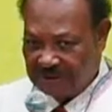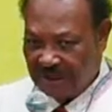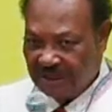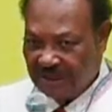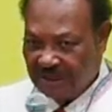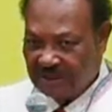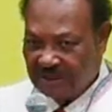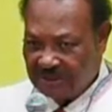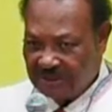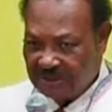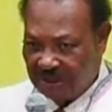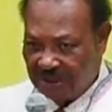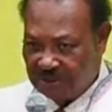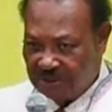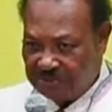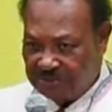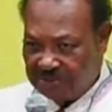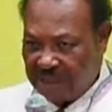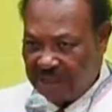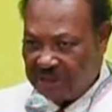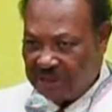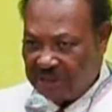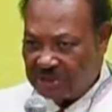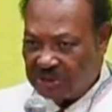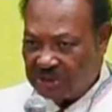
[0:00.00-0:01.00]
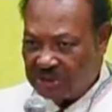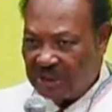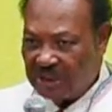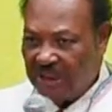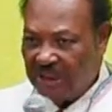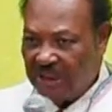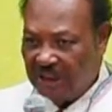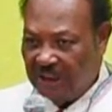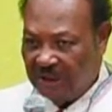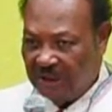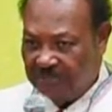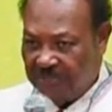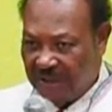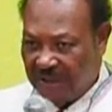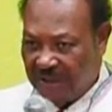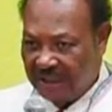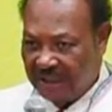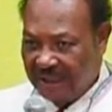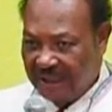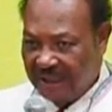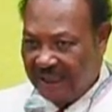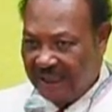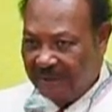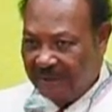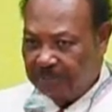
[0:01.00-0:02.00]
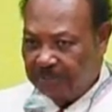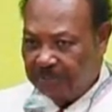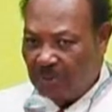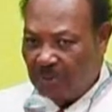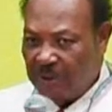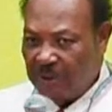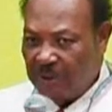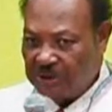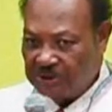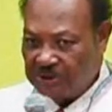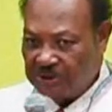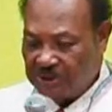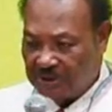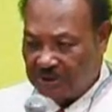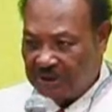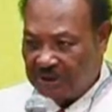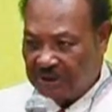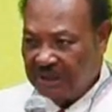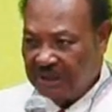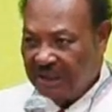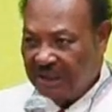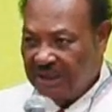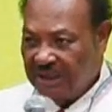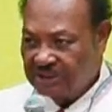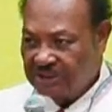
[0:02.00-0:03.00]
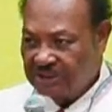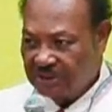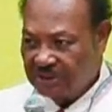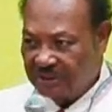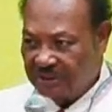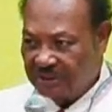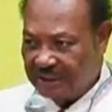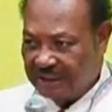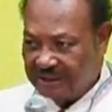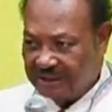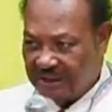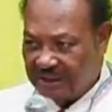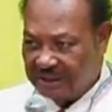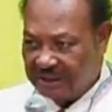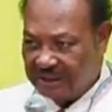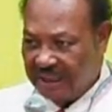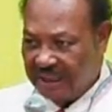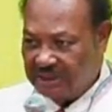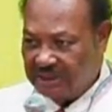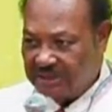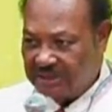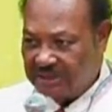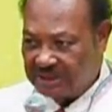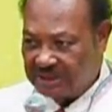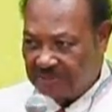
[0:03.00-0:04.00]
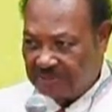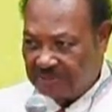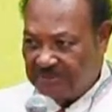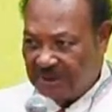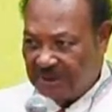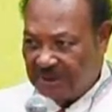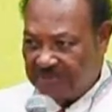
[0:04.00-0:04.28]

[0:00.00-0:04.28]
so it creates steam and moisture so that the cakes um, um